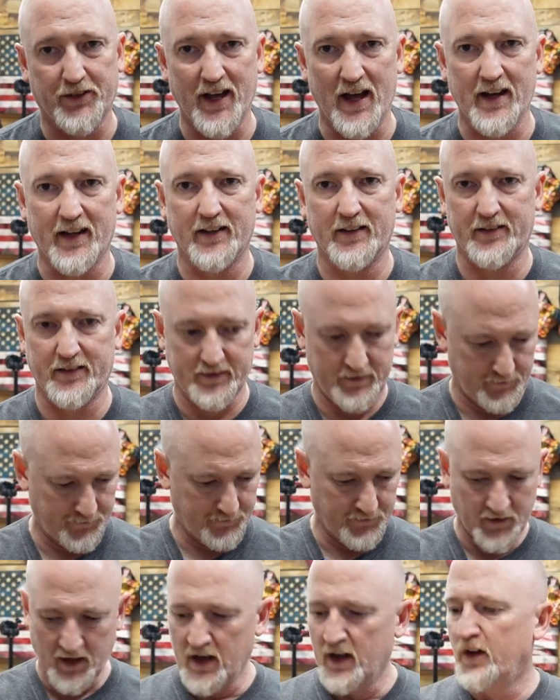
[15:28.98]
settings.
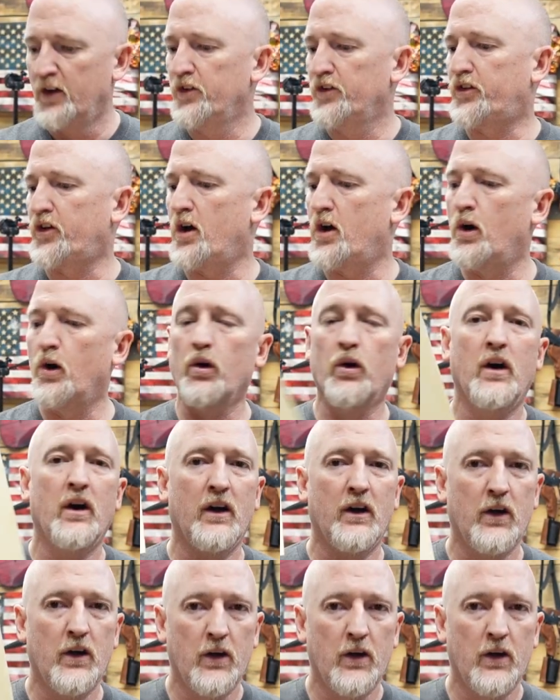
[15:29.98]
So